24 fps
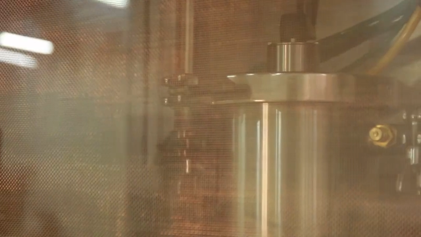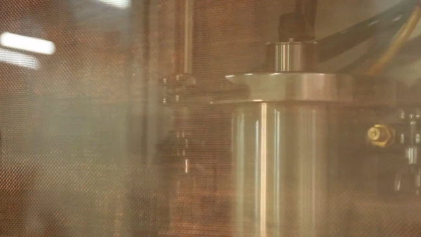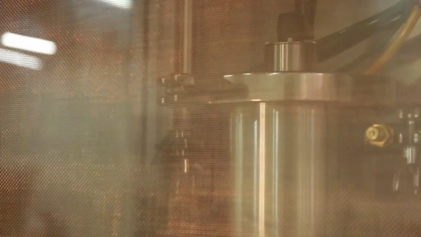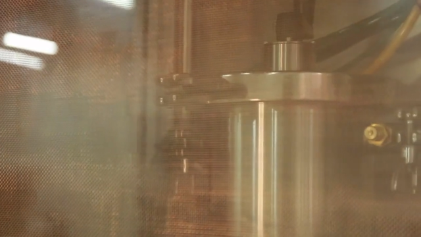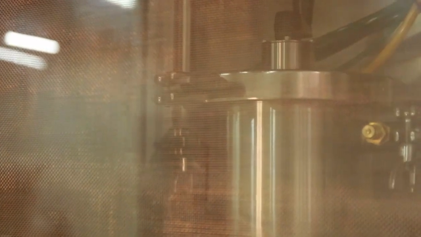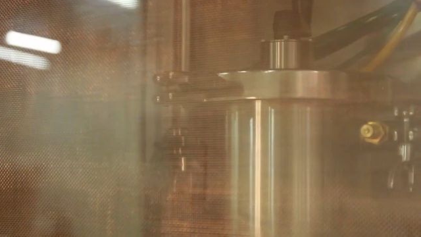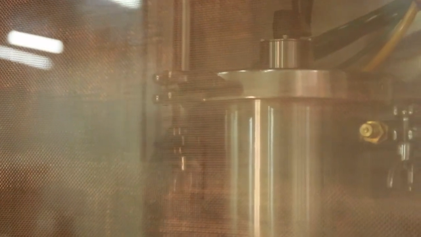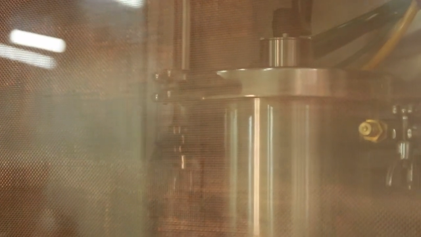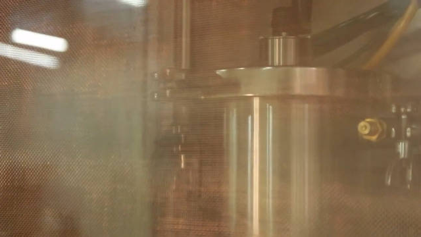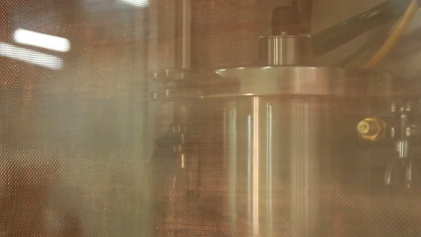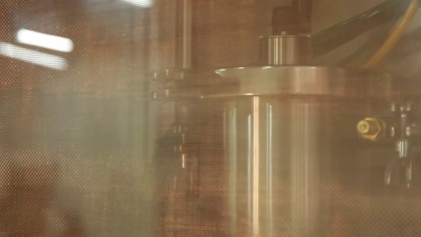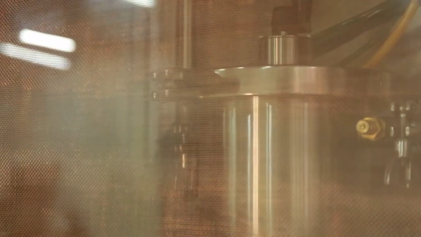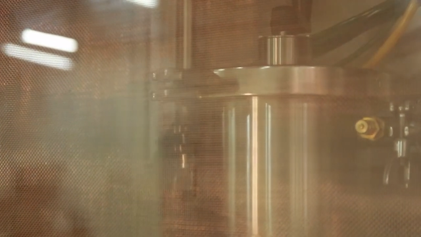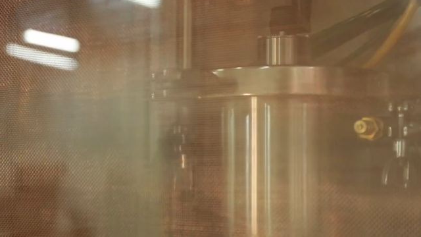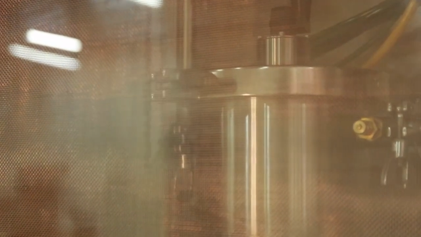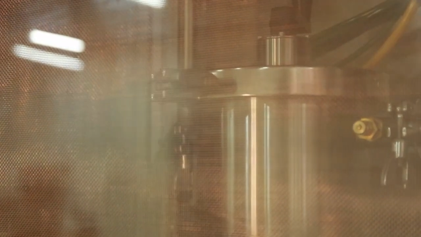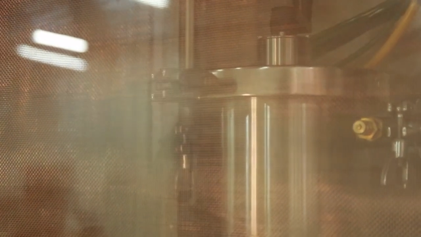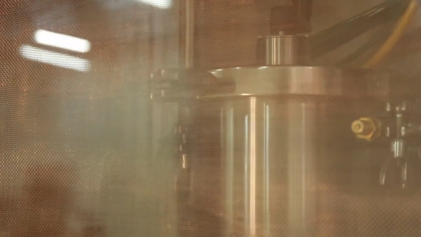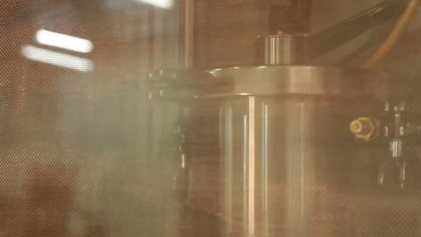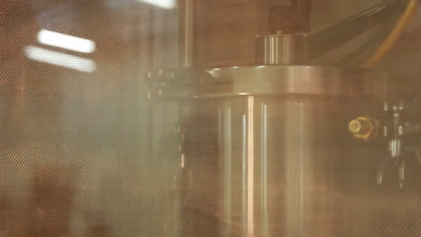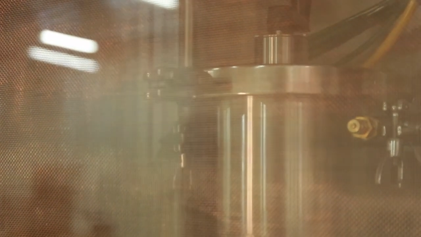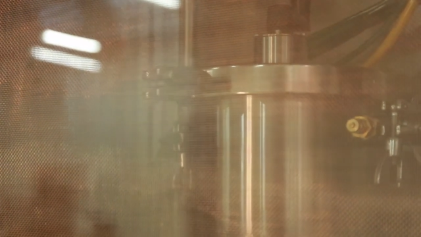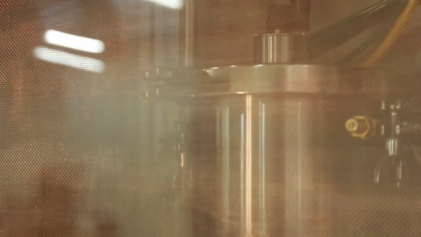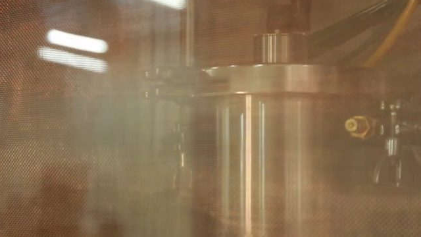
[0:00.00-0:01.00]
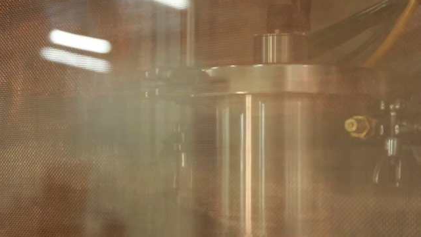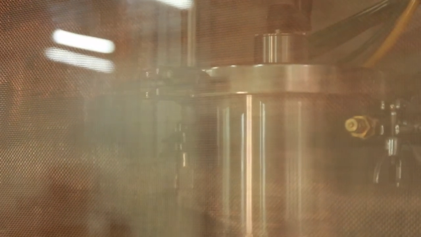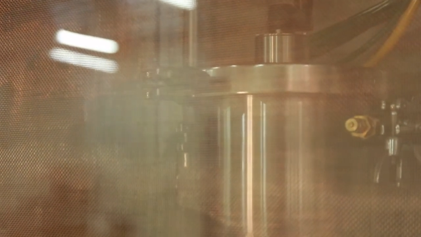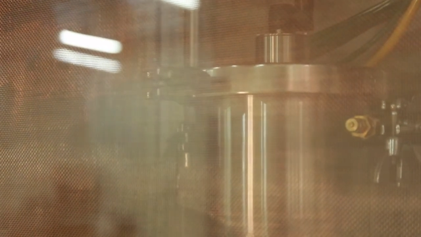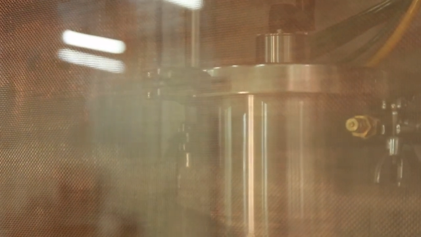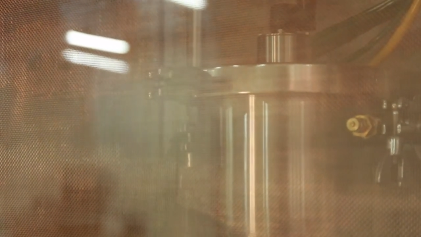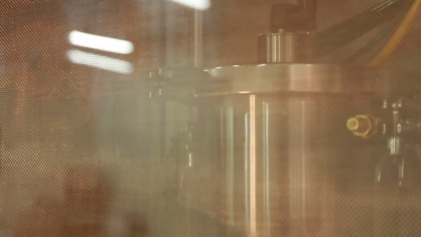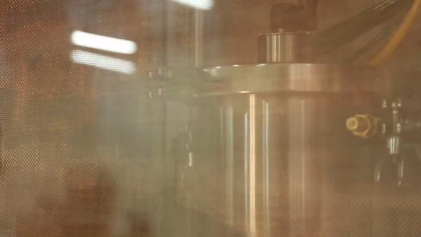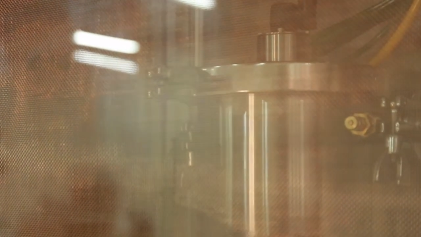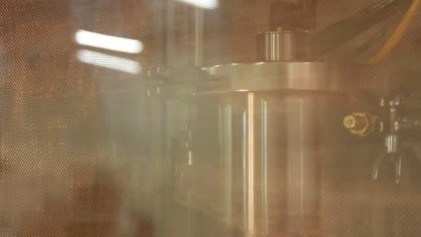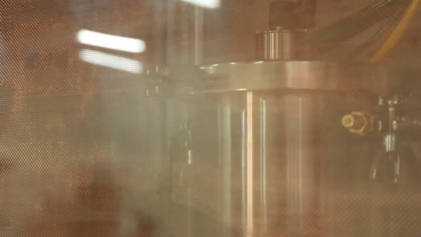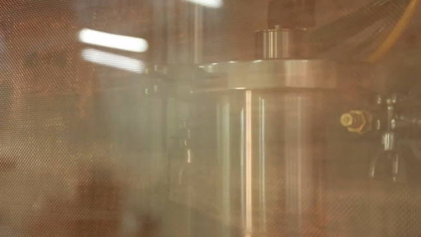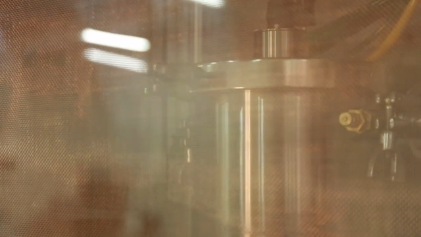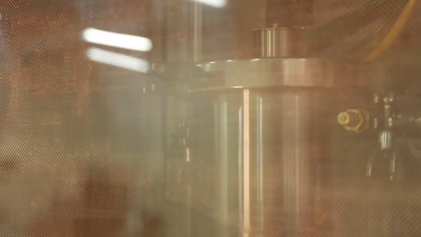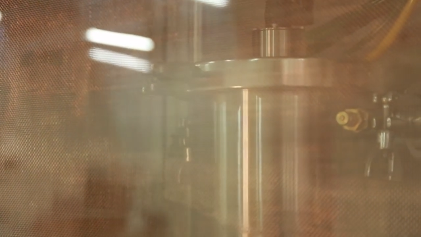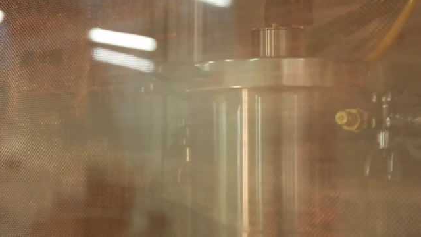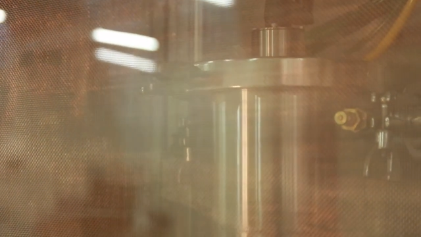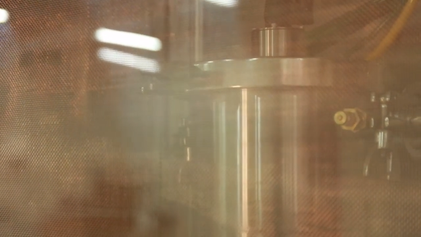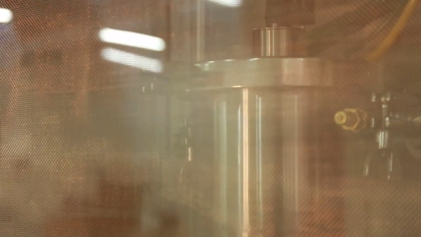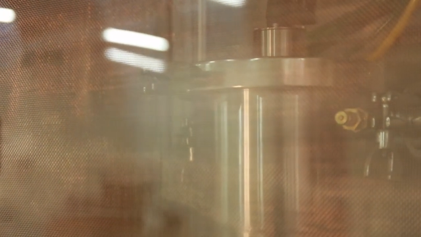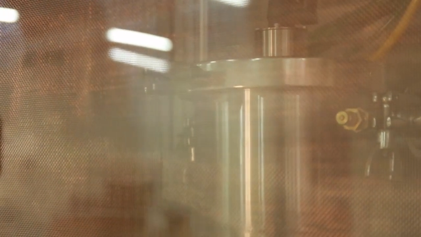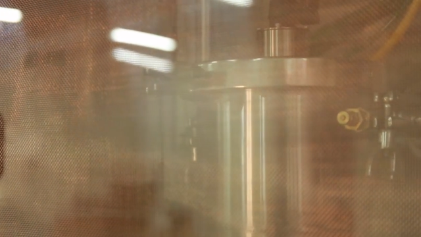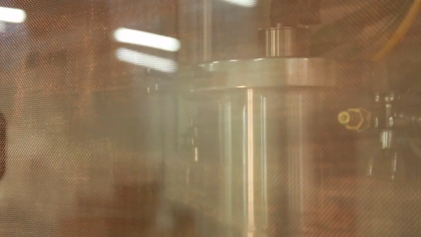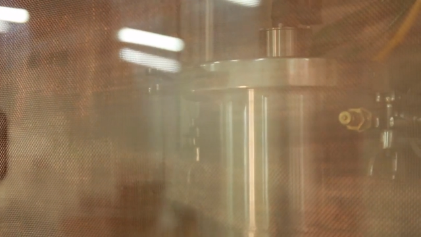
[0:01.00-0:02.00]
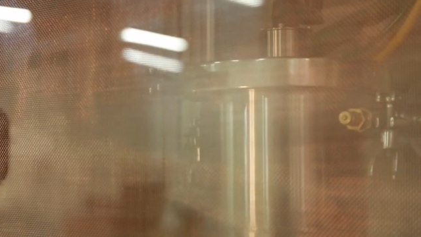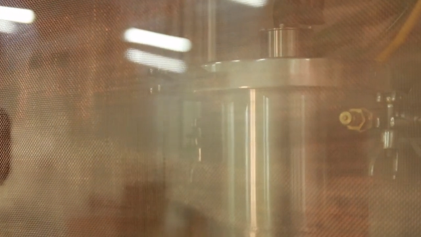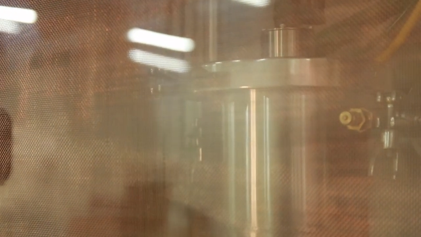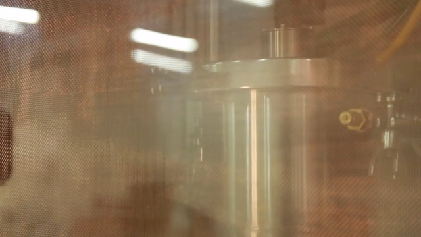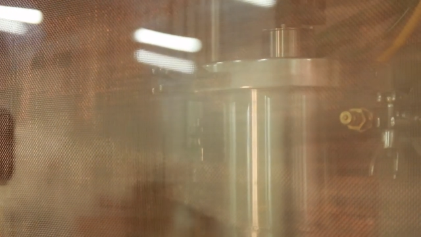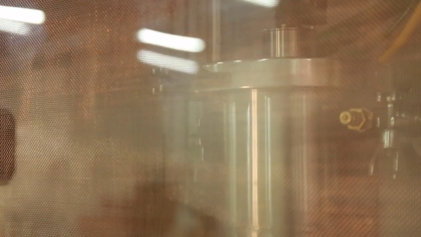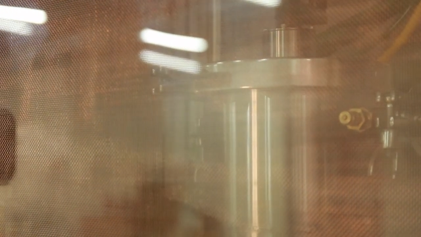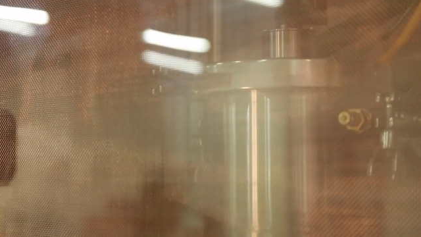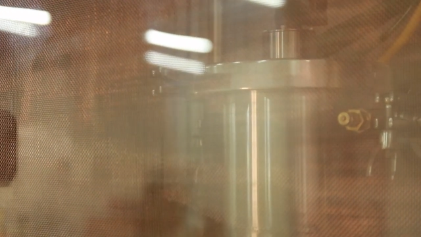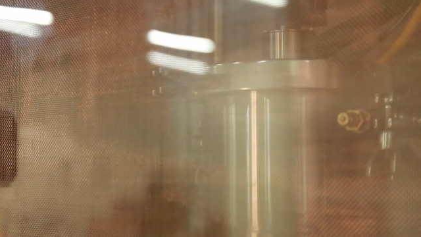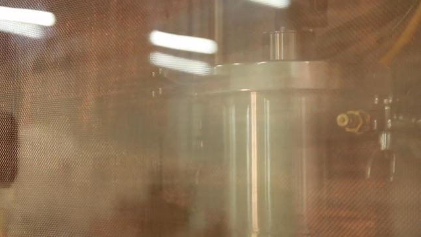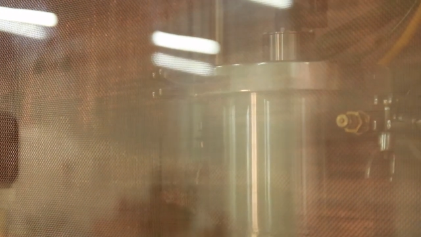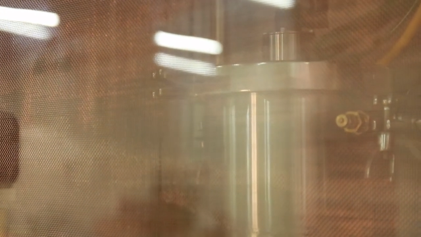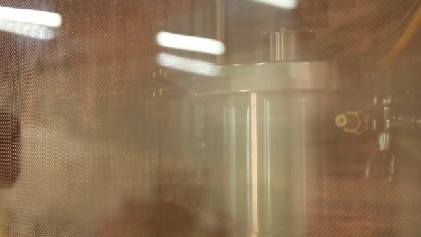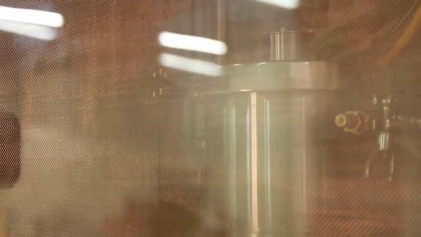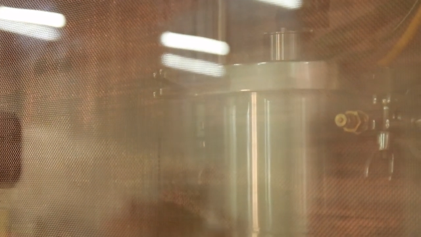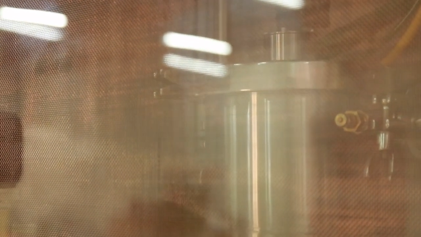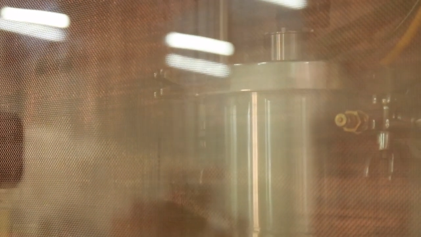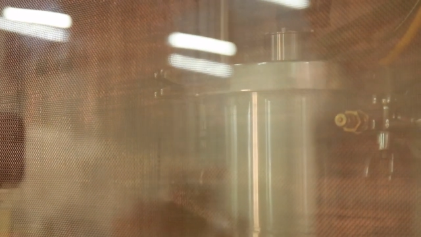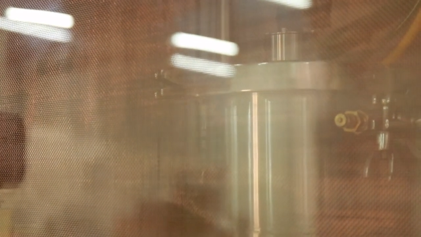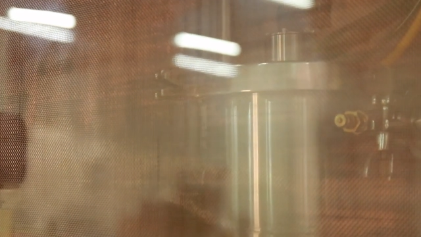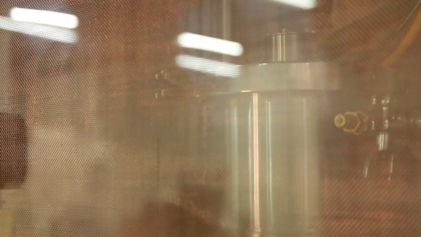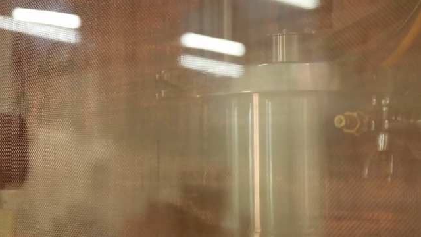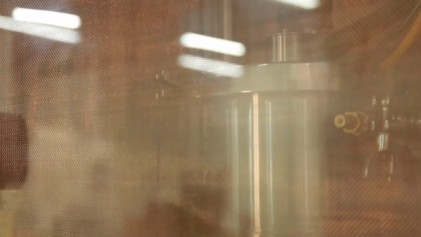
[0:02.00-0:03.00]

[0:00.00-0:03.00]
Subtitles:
No face is visible, so there are no lips to read.